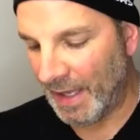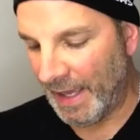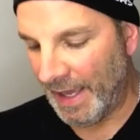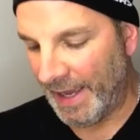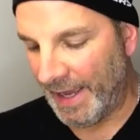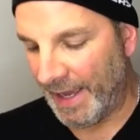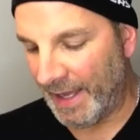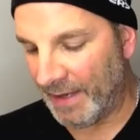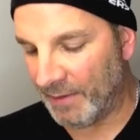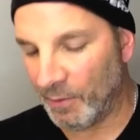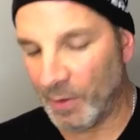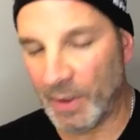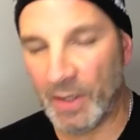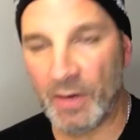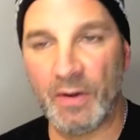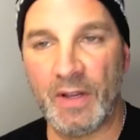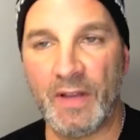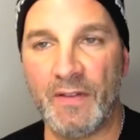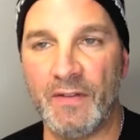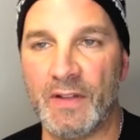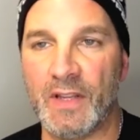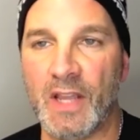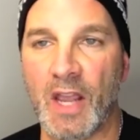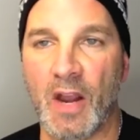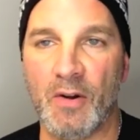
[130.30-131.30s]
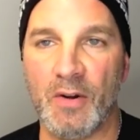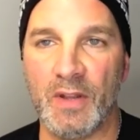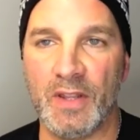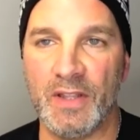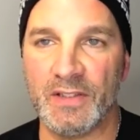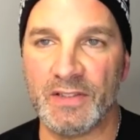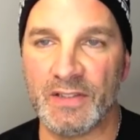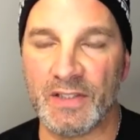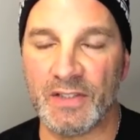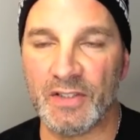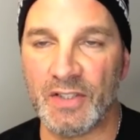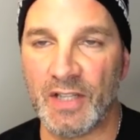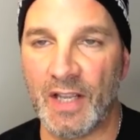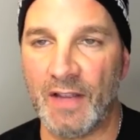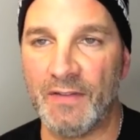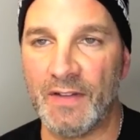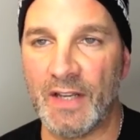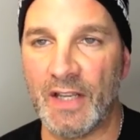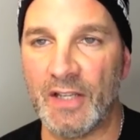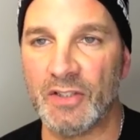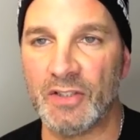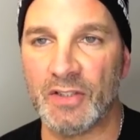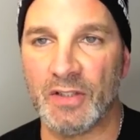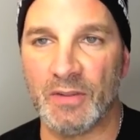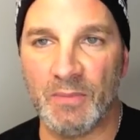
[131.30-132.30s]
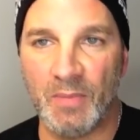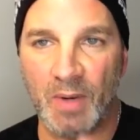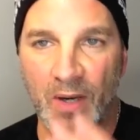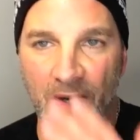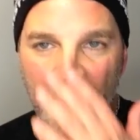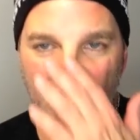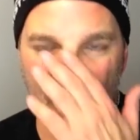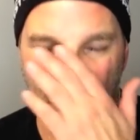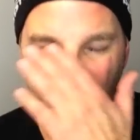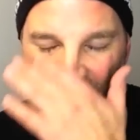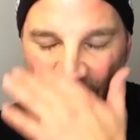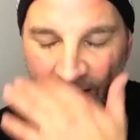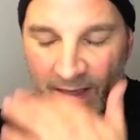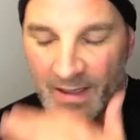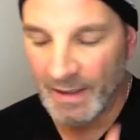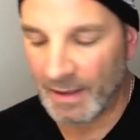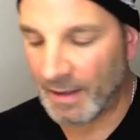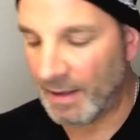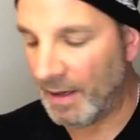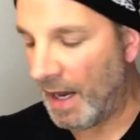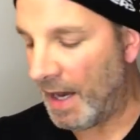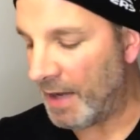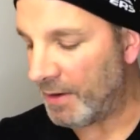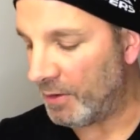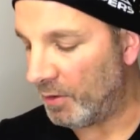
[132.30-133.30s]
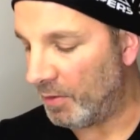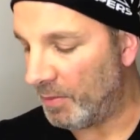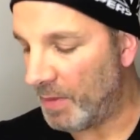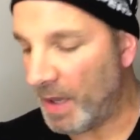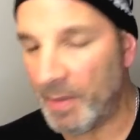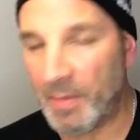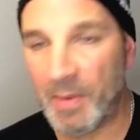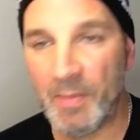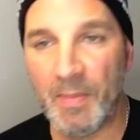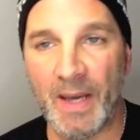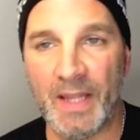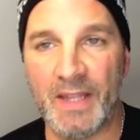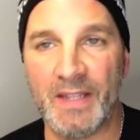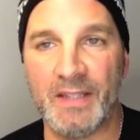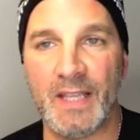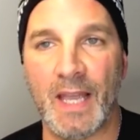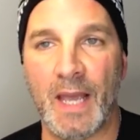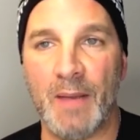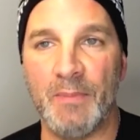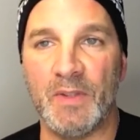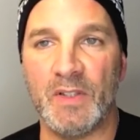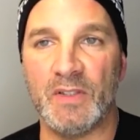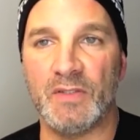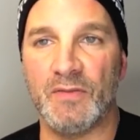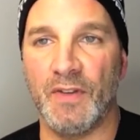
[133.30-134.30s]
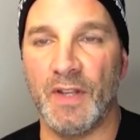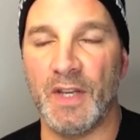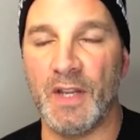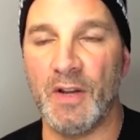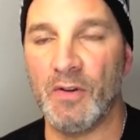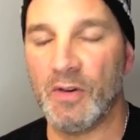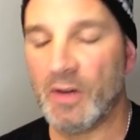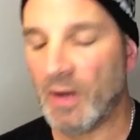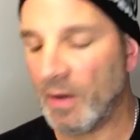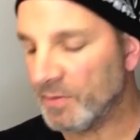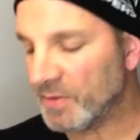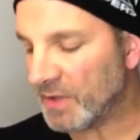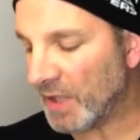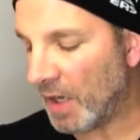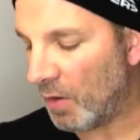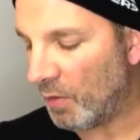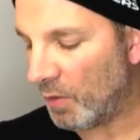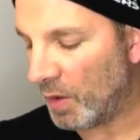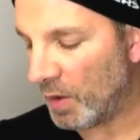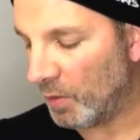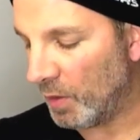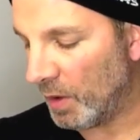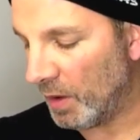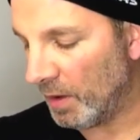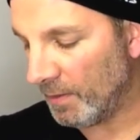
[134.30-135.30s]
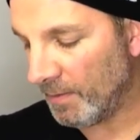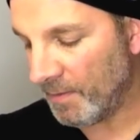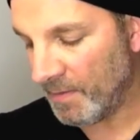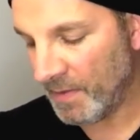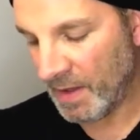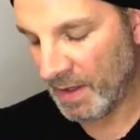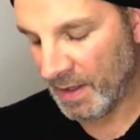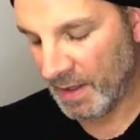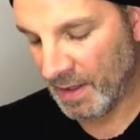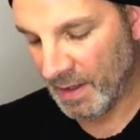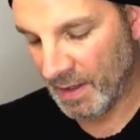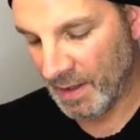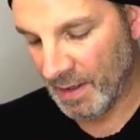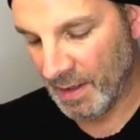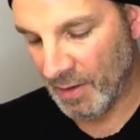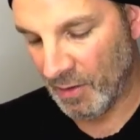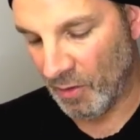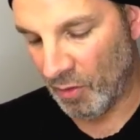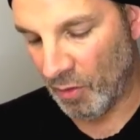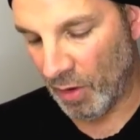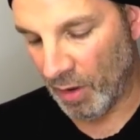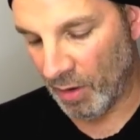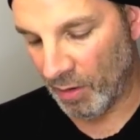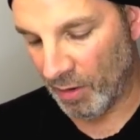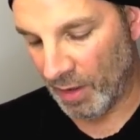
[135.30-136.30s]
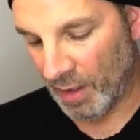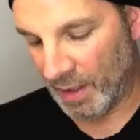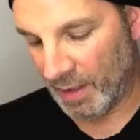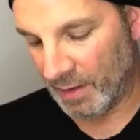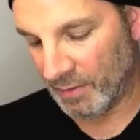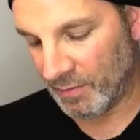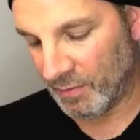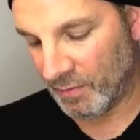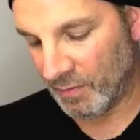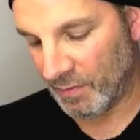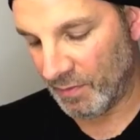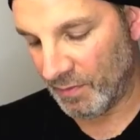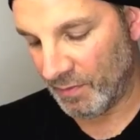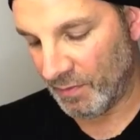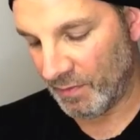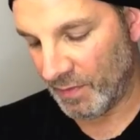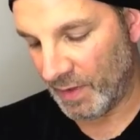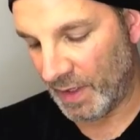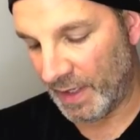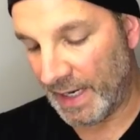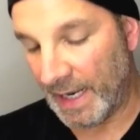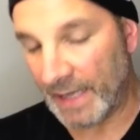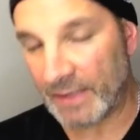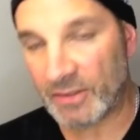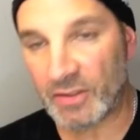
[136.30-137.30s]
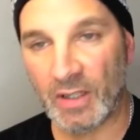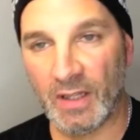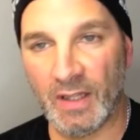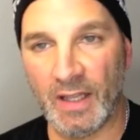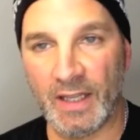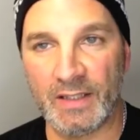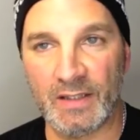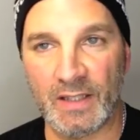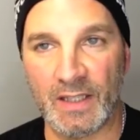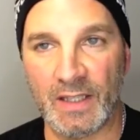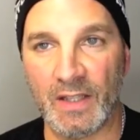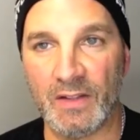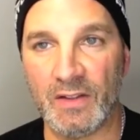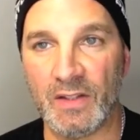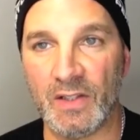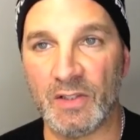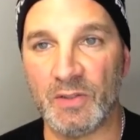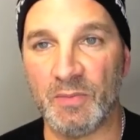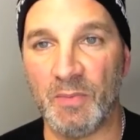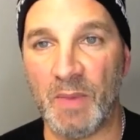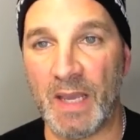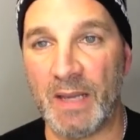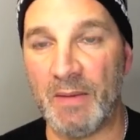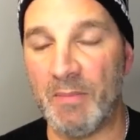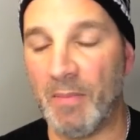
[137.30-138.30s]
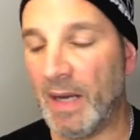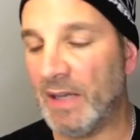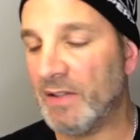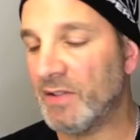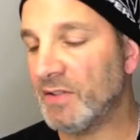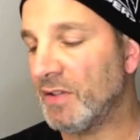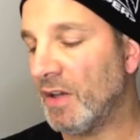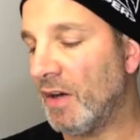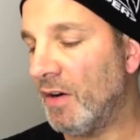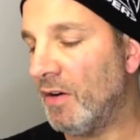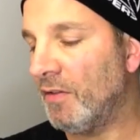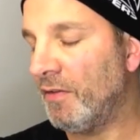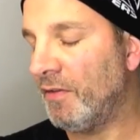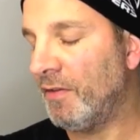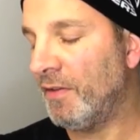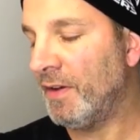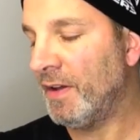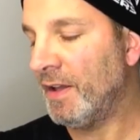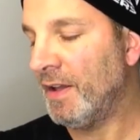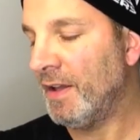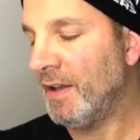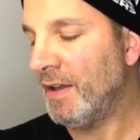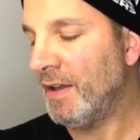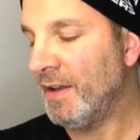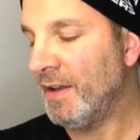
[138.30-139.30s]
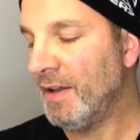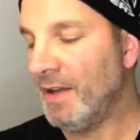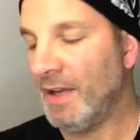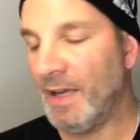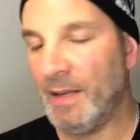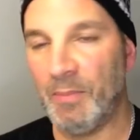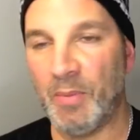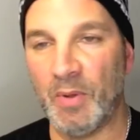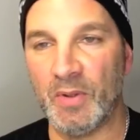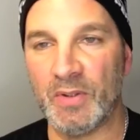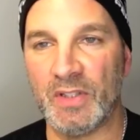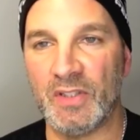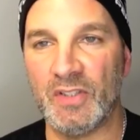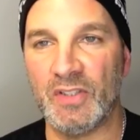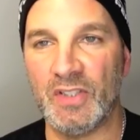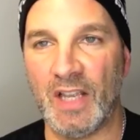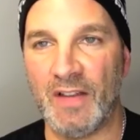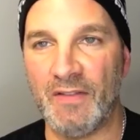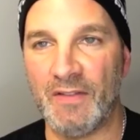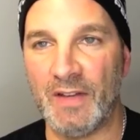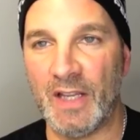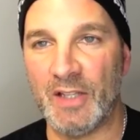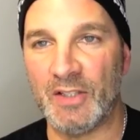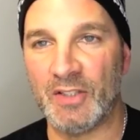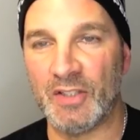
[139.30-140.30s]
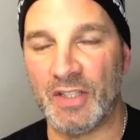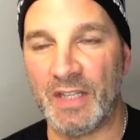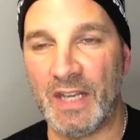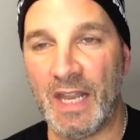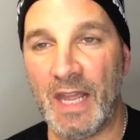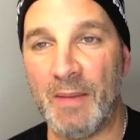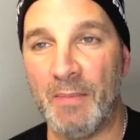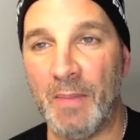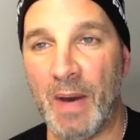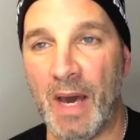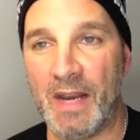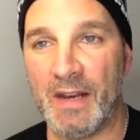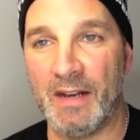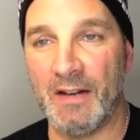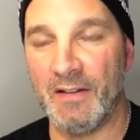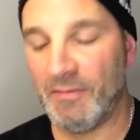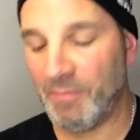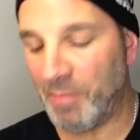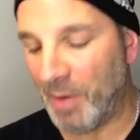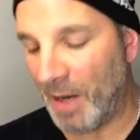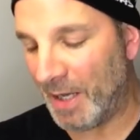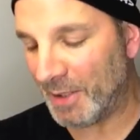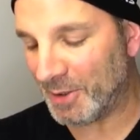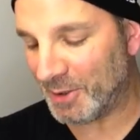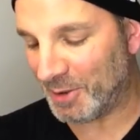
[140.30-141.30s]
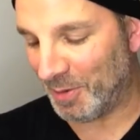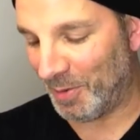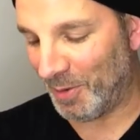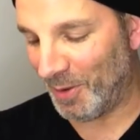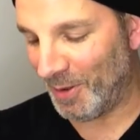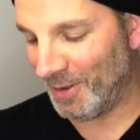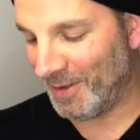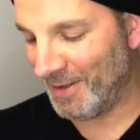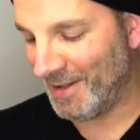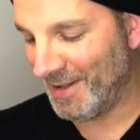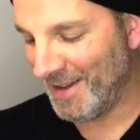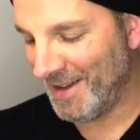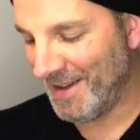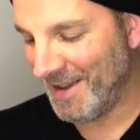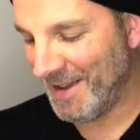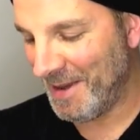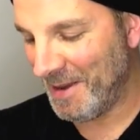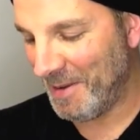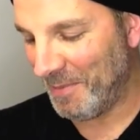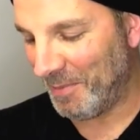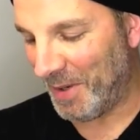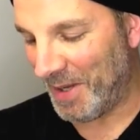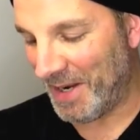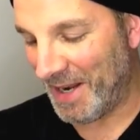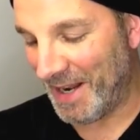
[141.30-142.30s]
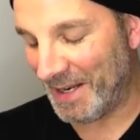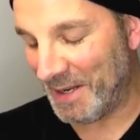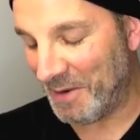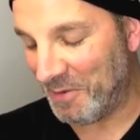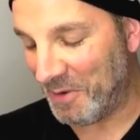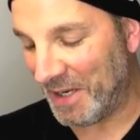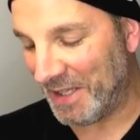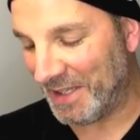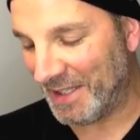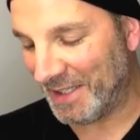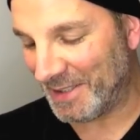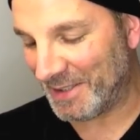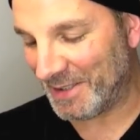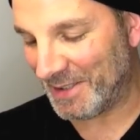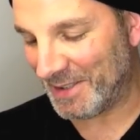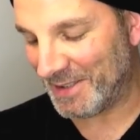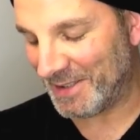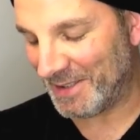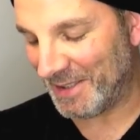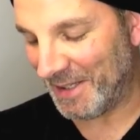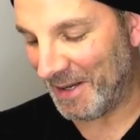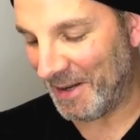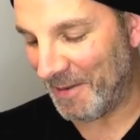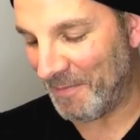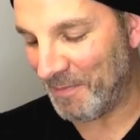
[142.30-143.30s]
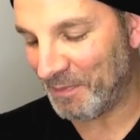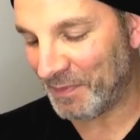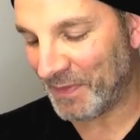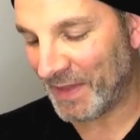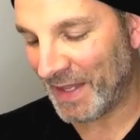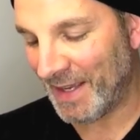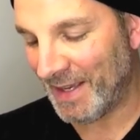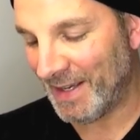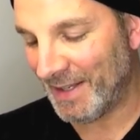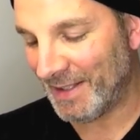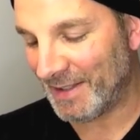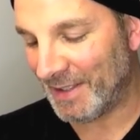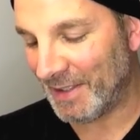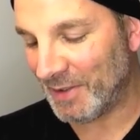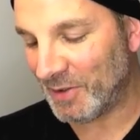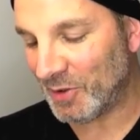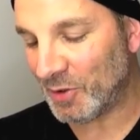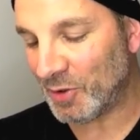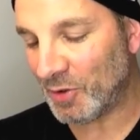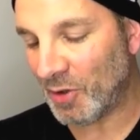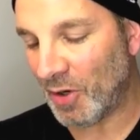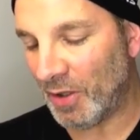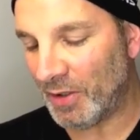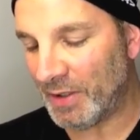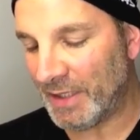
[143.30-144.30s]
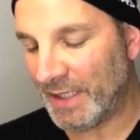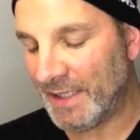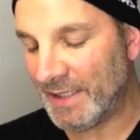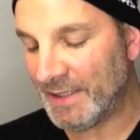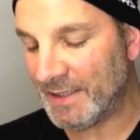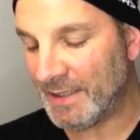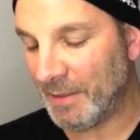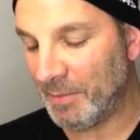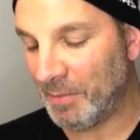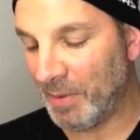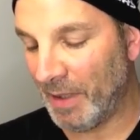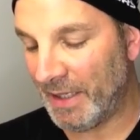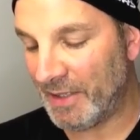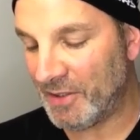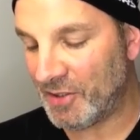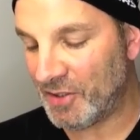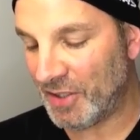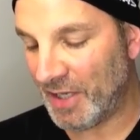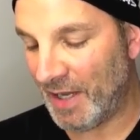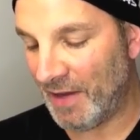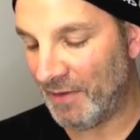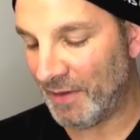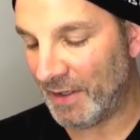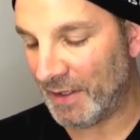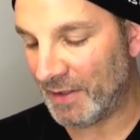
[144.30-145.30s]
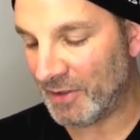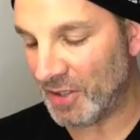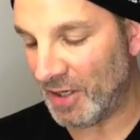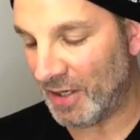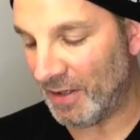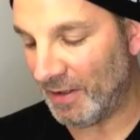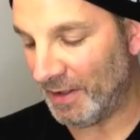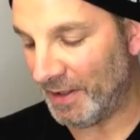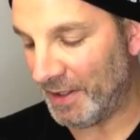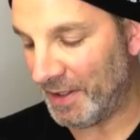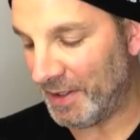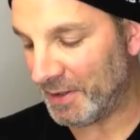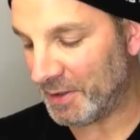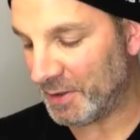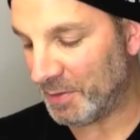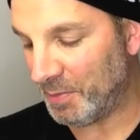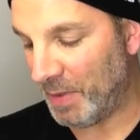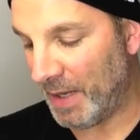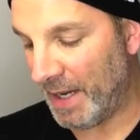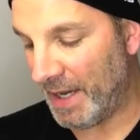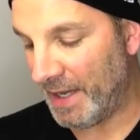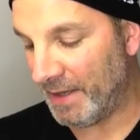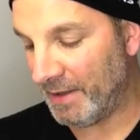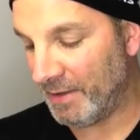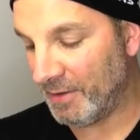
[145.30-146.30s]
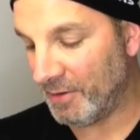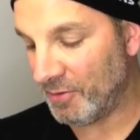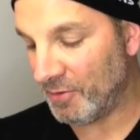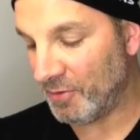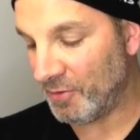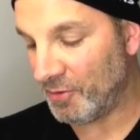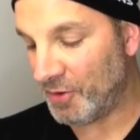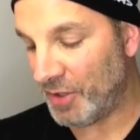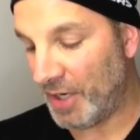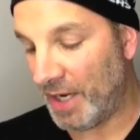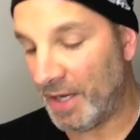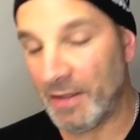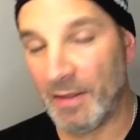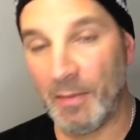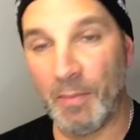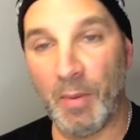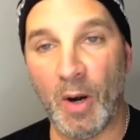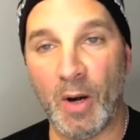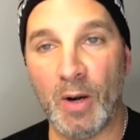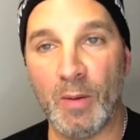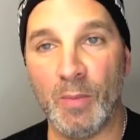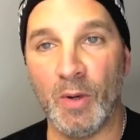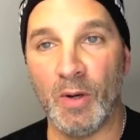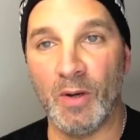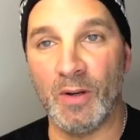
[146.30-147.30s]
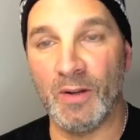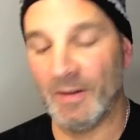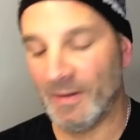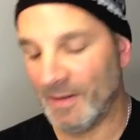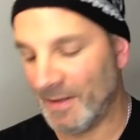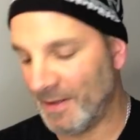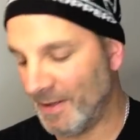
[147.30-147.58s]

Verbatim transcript: And we don't even carry this at Shave Nation, but I don't know, maybe by the time this video comes out we will. Or uh, I'd actually like to get this made myself and put the Shave Nation name on it if possible. But anyway, this is, uh, this is called Easy Blade Shaving Gel, and it's by Jay the Barber.